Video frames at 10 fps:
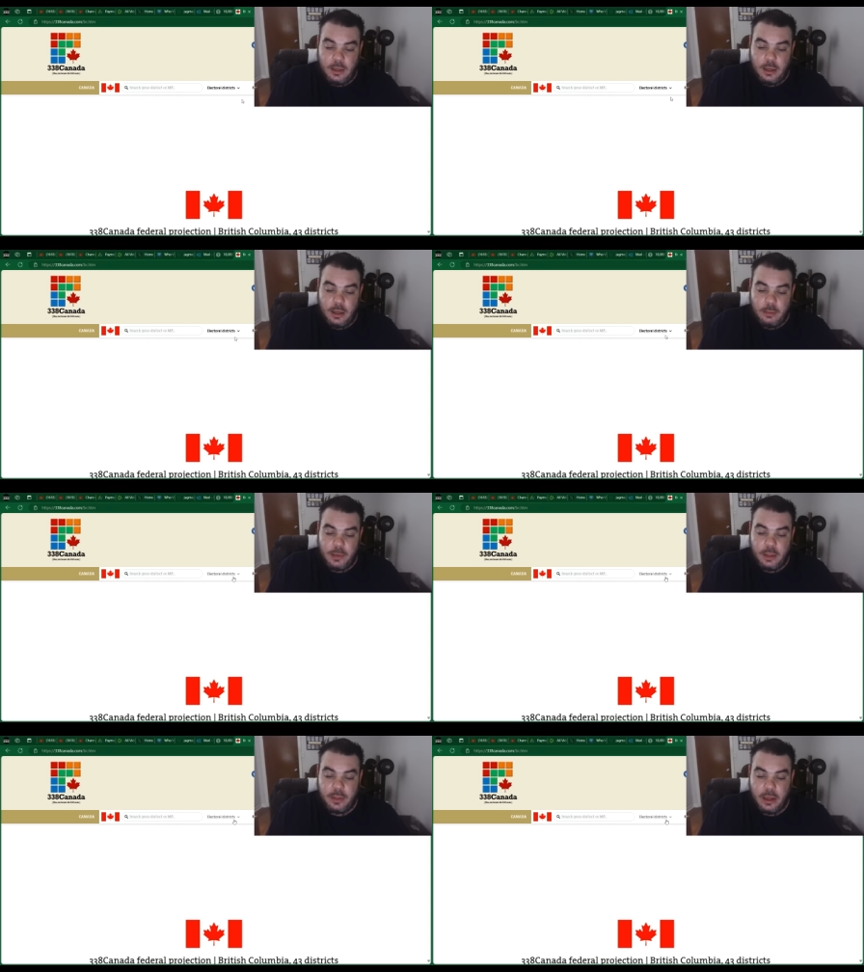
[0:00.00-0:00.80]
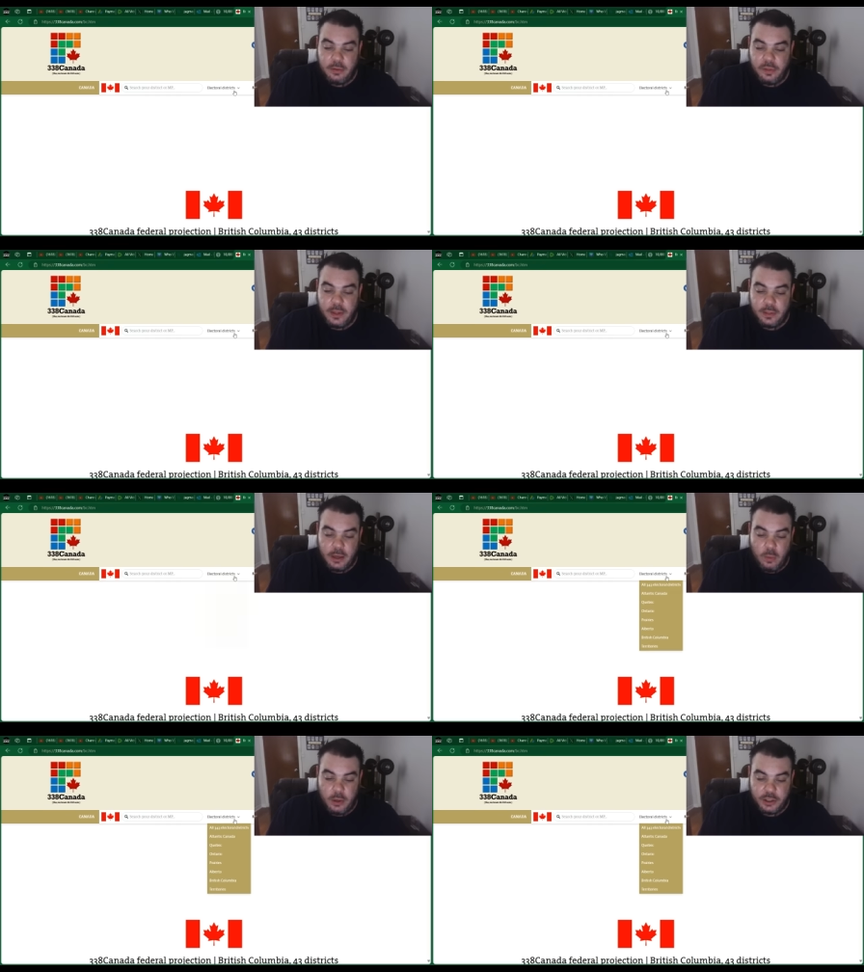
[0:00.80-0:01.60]
Um, now, the other thing that I
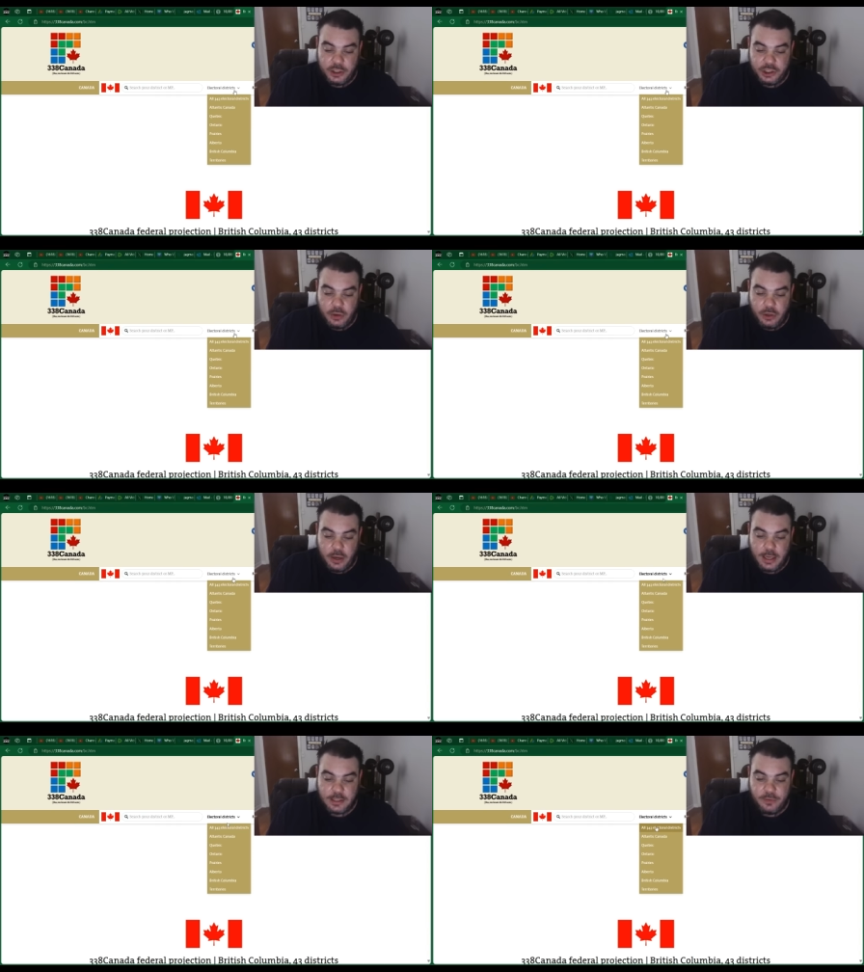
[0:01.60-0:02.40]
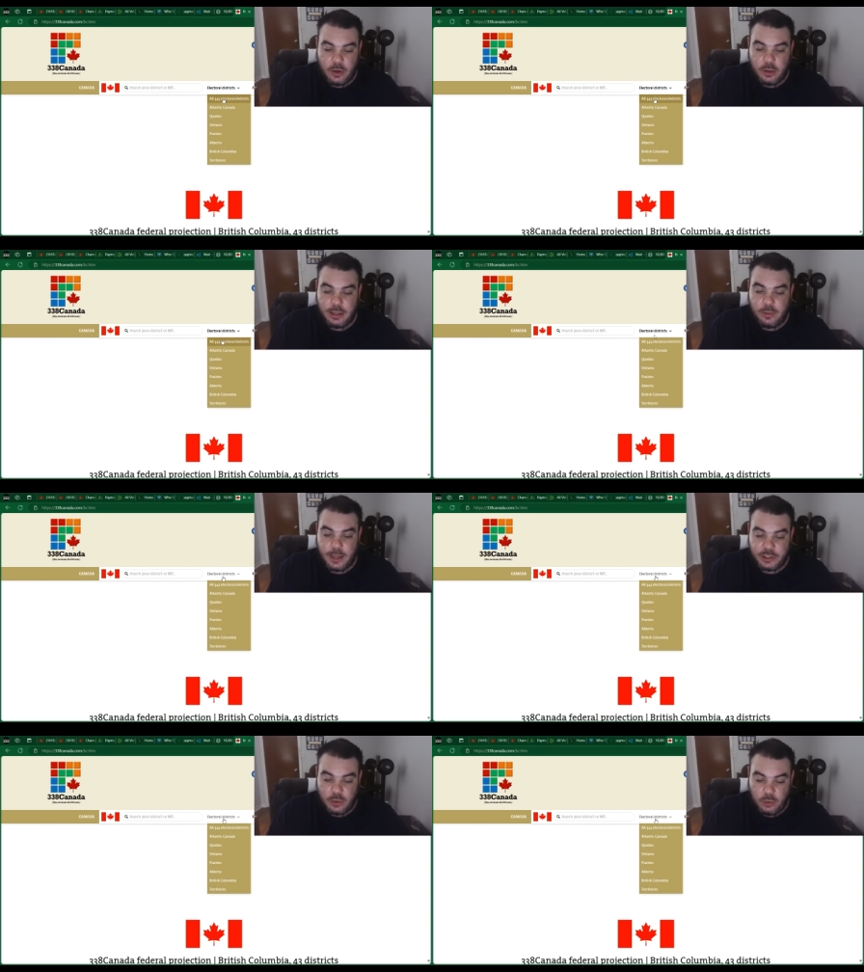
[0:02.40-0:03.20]
wanted to show you guys, if you go to
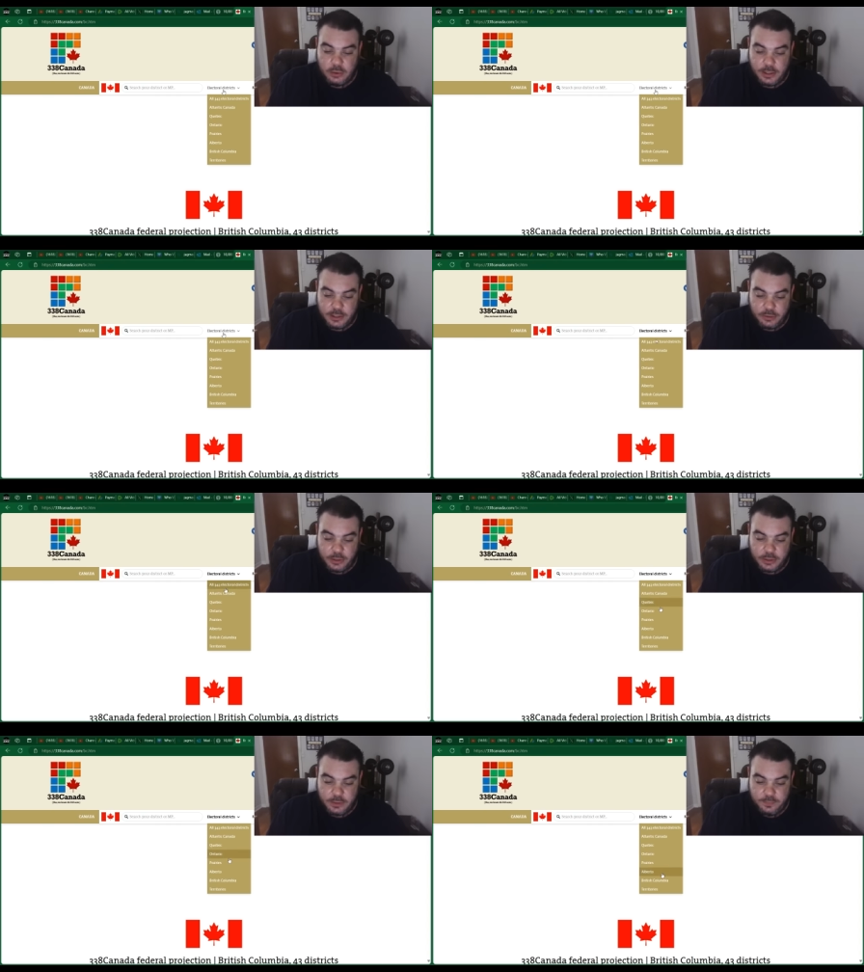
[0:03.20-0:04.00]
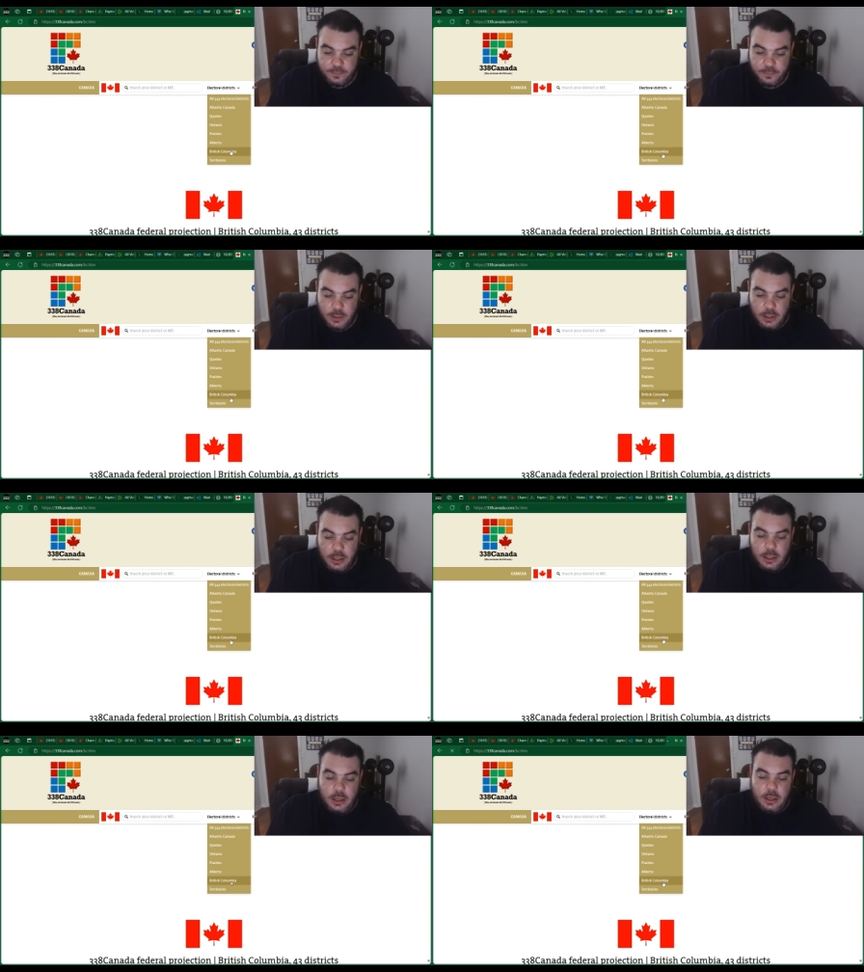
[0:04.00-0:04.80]
electoral districts
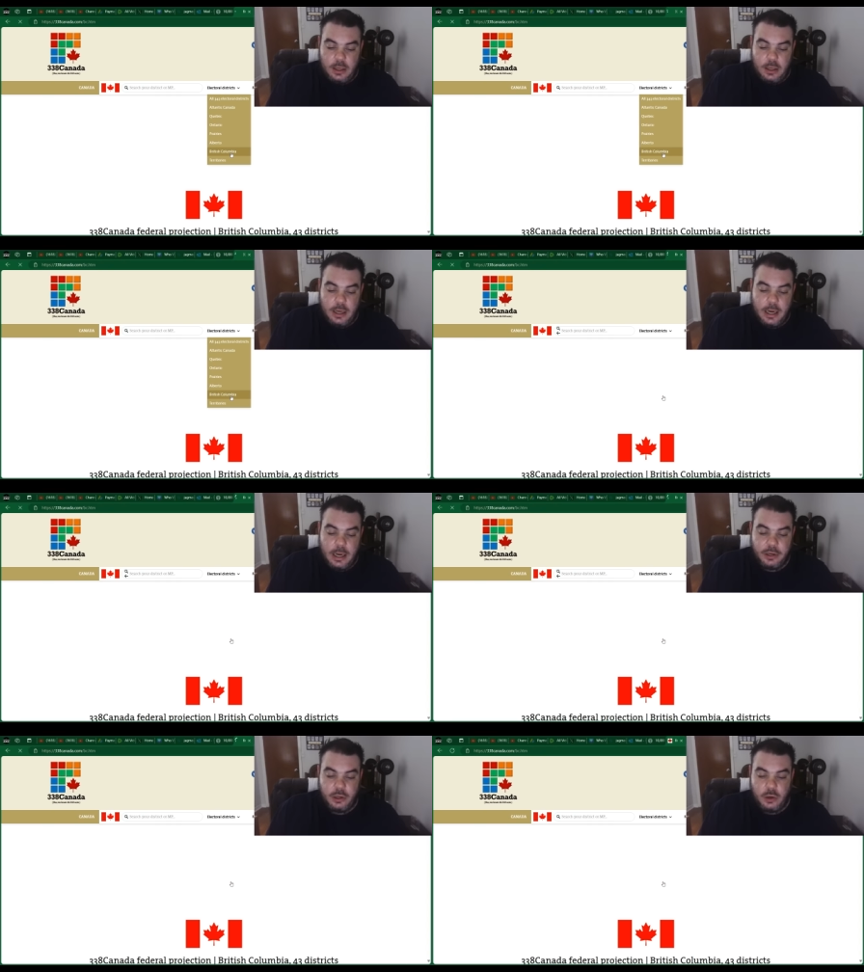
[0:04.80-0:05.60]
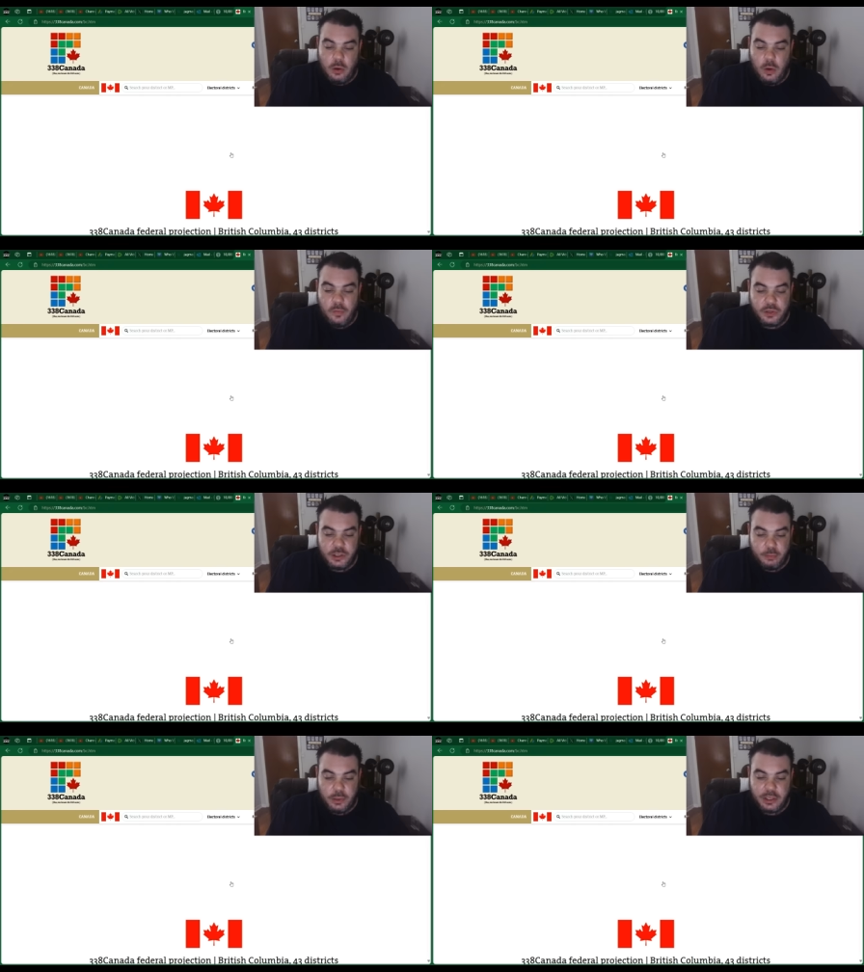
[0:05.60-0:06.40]
and you go over
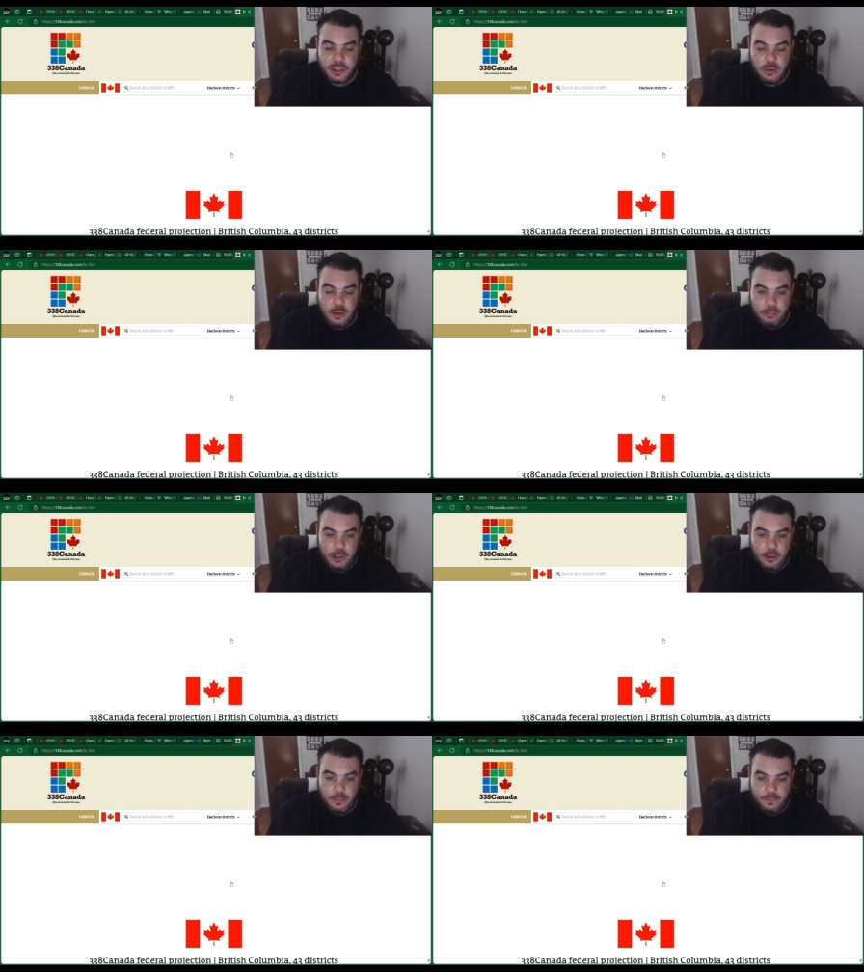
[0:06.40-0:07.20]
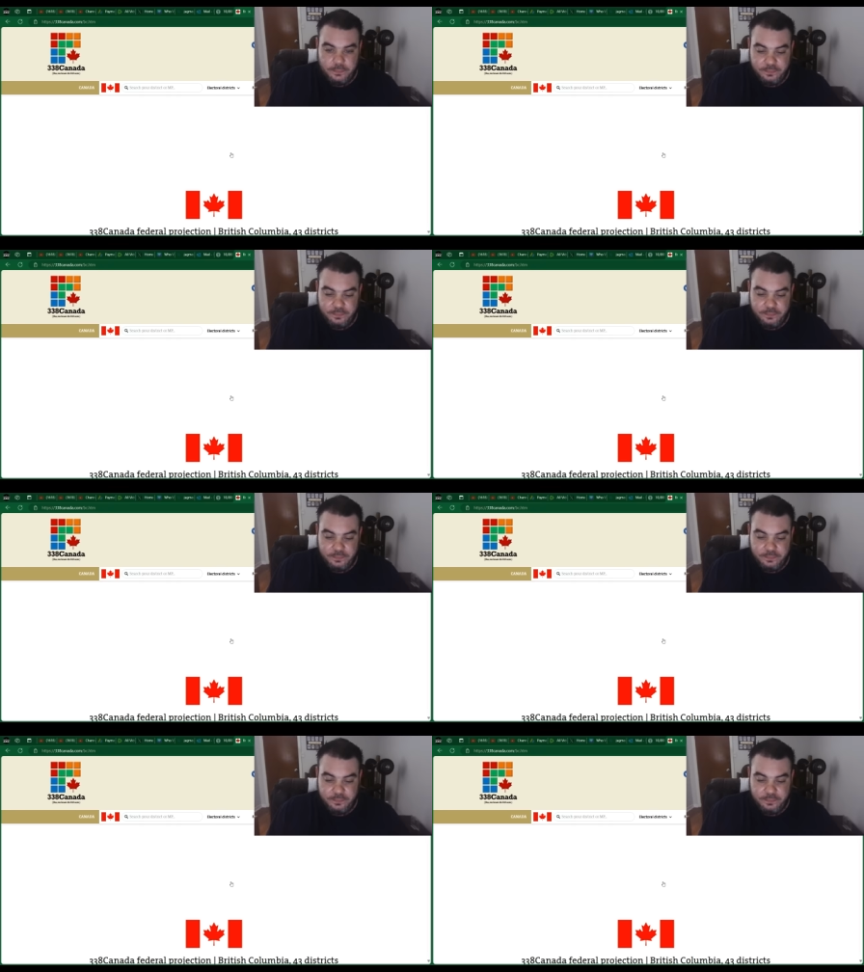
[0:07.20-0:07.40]
to British Columbia,